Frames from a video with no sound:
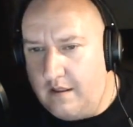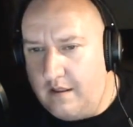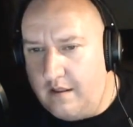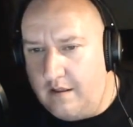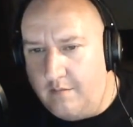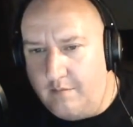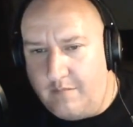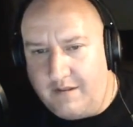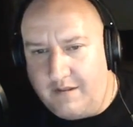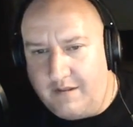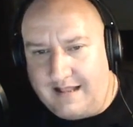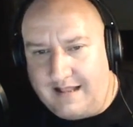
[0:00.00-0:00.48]

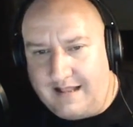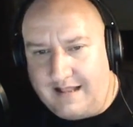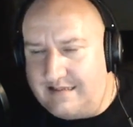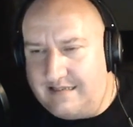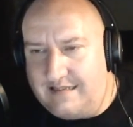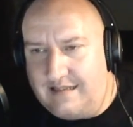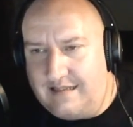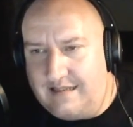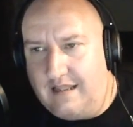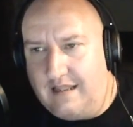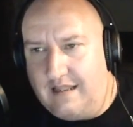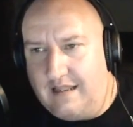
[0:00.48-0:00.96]
But
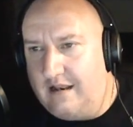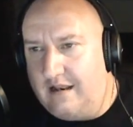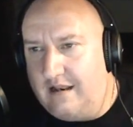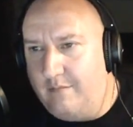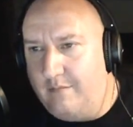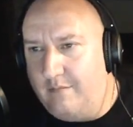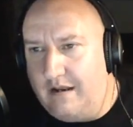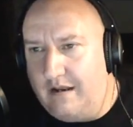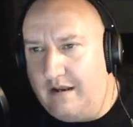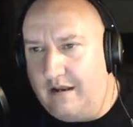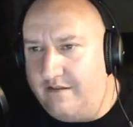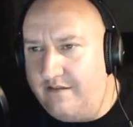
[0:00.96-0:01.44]
that's it. I
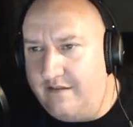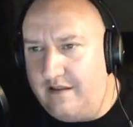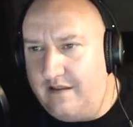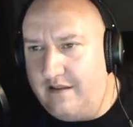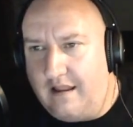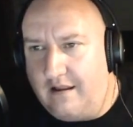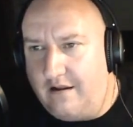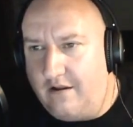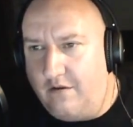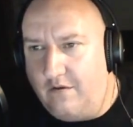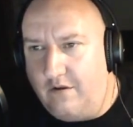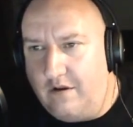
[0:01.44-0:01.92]
mean, it's
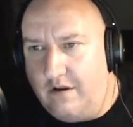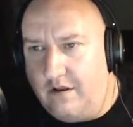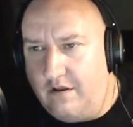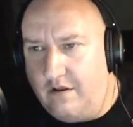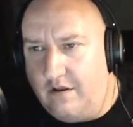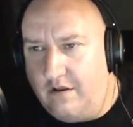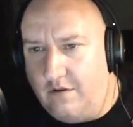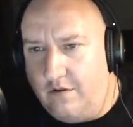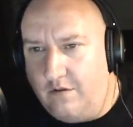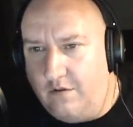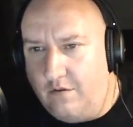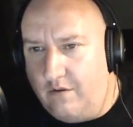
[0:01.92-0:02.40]
not going
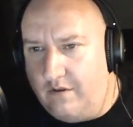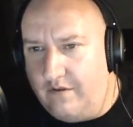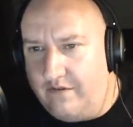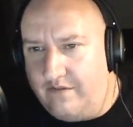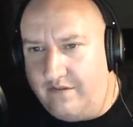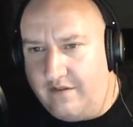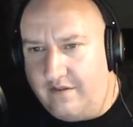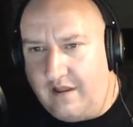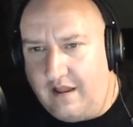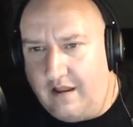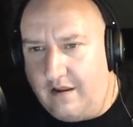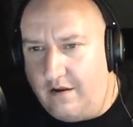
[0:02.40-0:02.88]

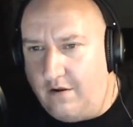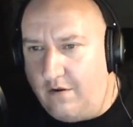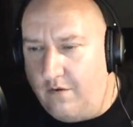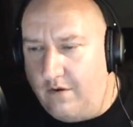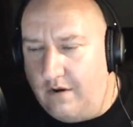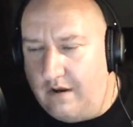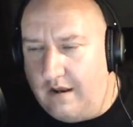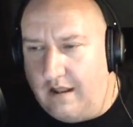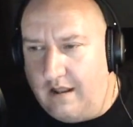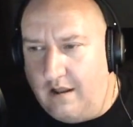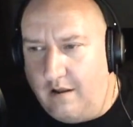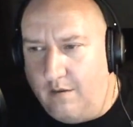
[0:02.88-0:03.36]

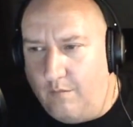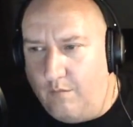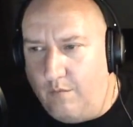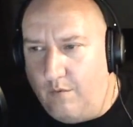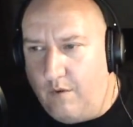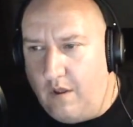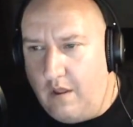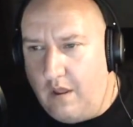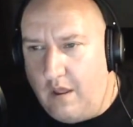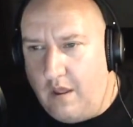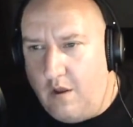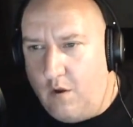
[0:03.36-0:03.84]
to help.
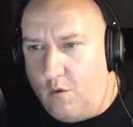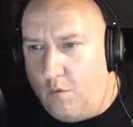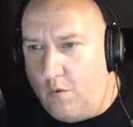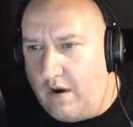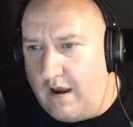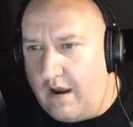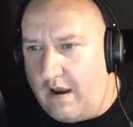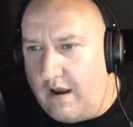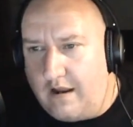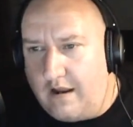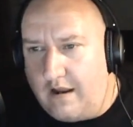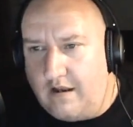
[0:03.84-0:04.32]
We're
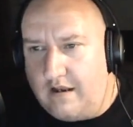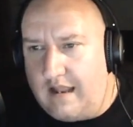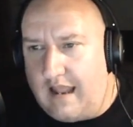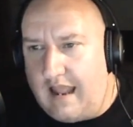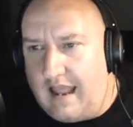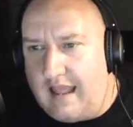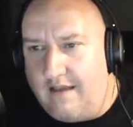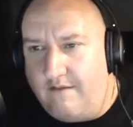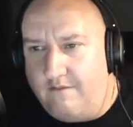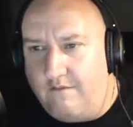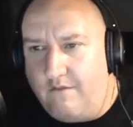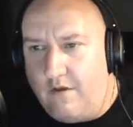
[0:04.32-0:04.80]
not going to
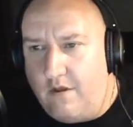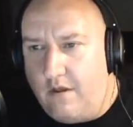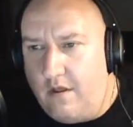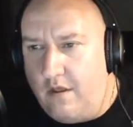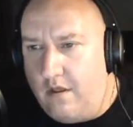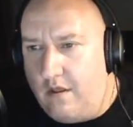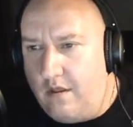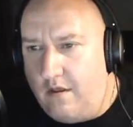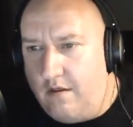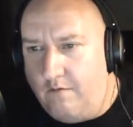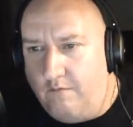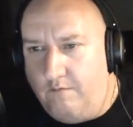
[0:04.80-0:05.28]
have
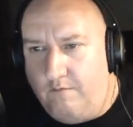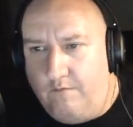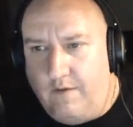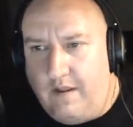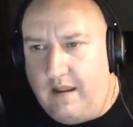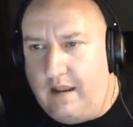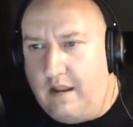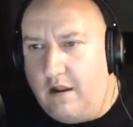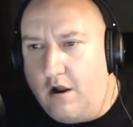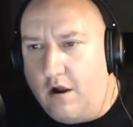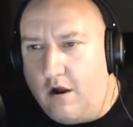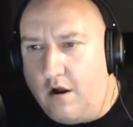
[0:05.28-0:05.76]

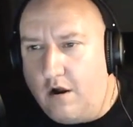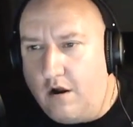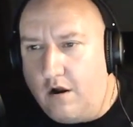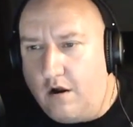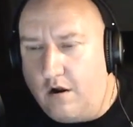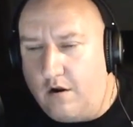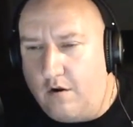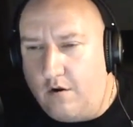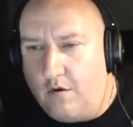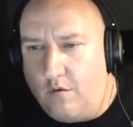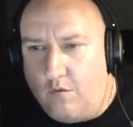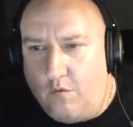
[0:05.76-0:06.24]

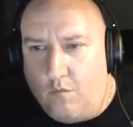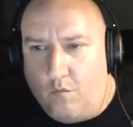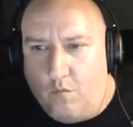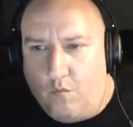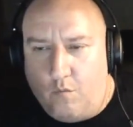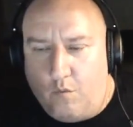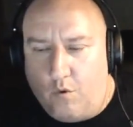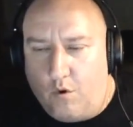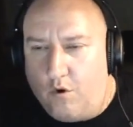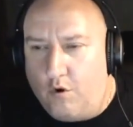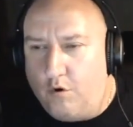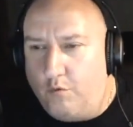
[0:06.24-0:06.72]
VR
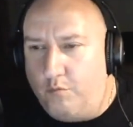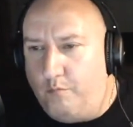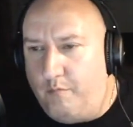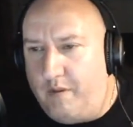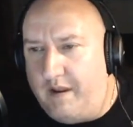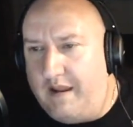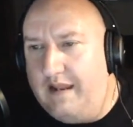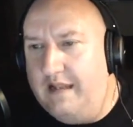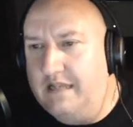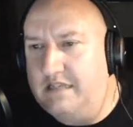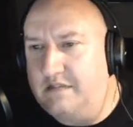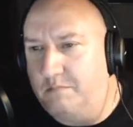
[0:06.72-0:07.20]
world
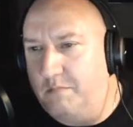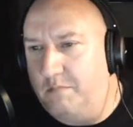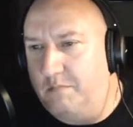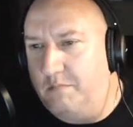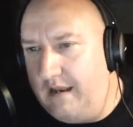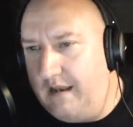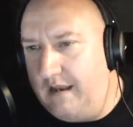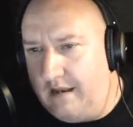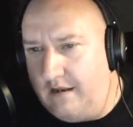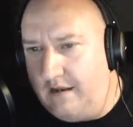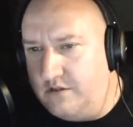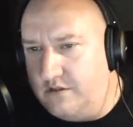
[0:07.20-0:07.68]
peace
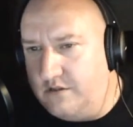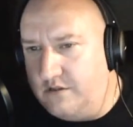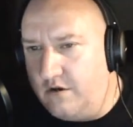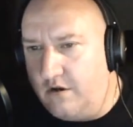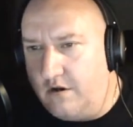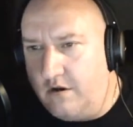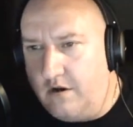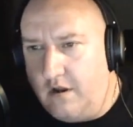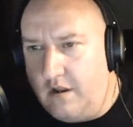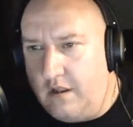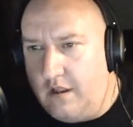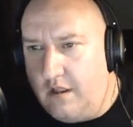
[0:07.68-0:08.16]
meetings
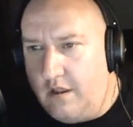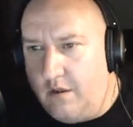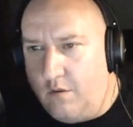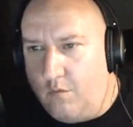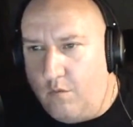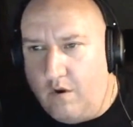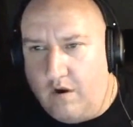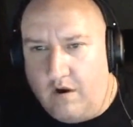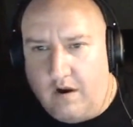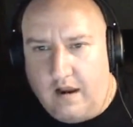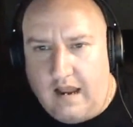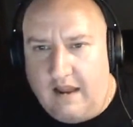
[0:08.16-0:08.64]
or
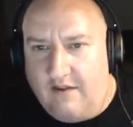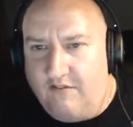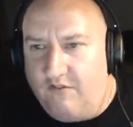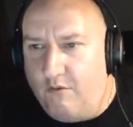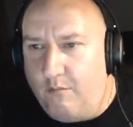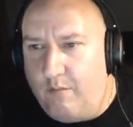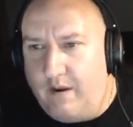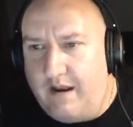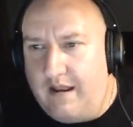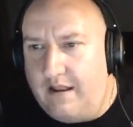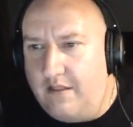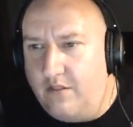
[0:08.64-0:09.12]
where
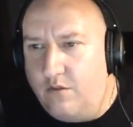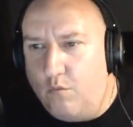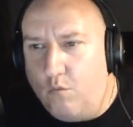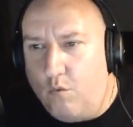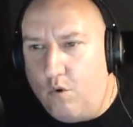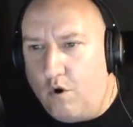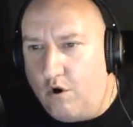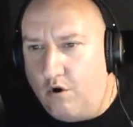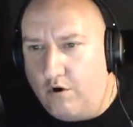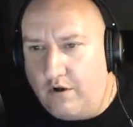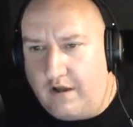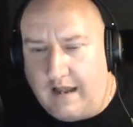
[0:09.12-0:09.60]
everybody in the
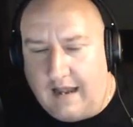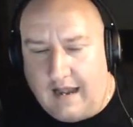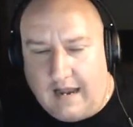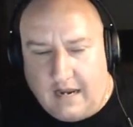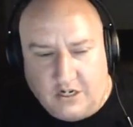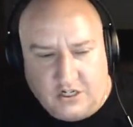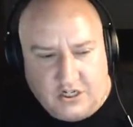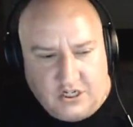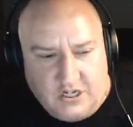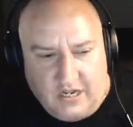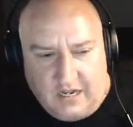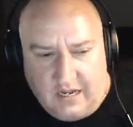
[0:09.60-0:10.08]
world can
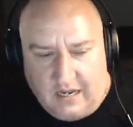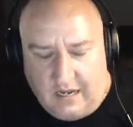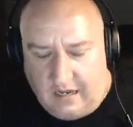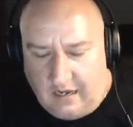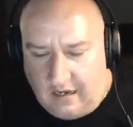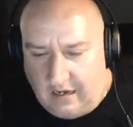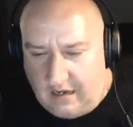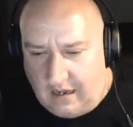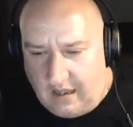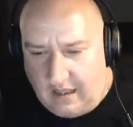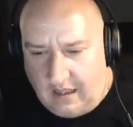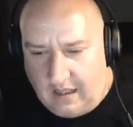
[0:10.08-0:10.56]

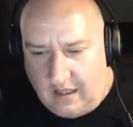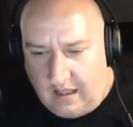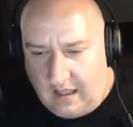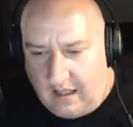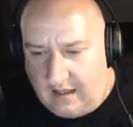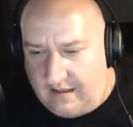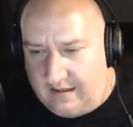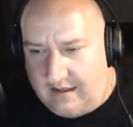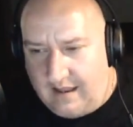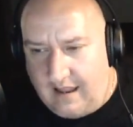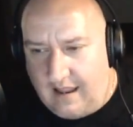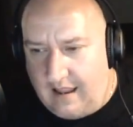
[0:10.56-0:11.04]
actually
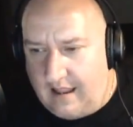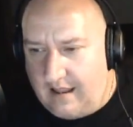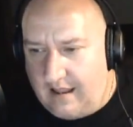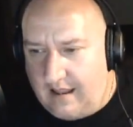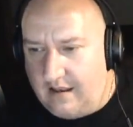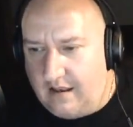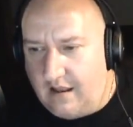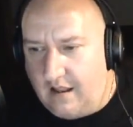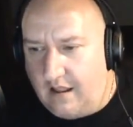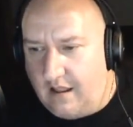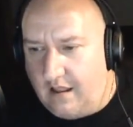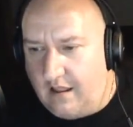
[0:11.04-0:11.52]

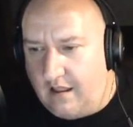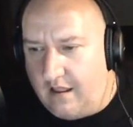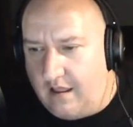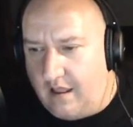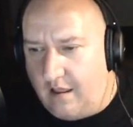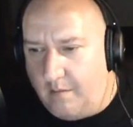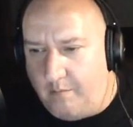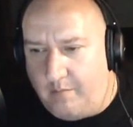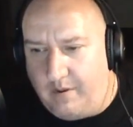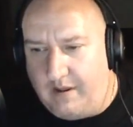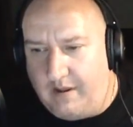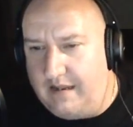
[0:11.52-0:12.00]
attend
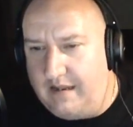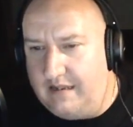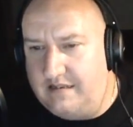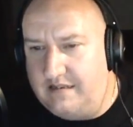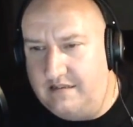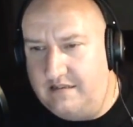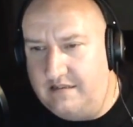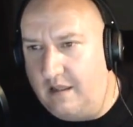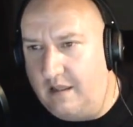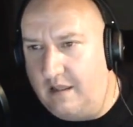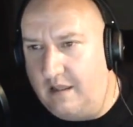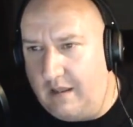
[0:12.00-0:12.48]
a peace
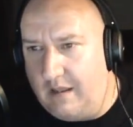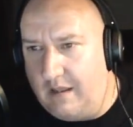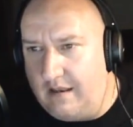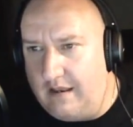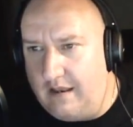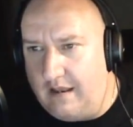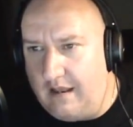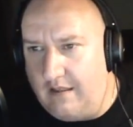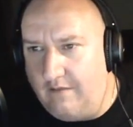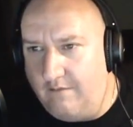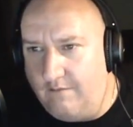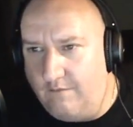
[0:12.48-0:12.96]
summit
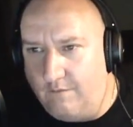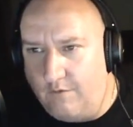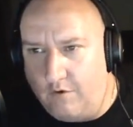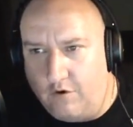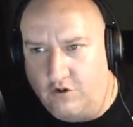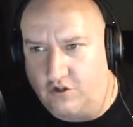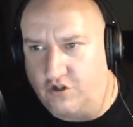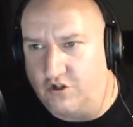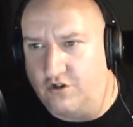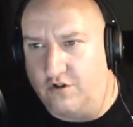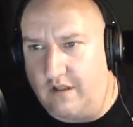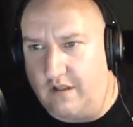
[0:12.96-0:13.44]

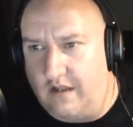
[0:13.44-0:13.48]
virtually.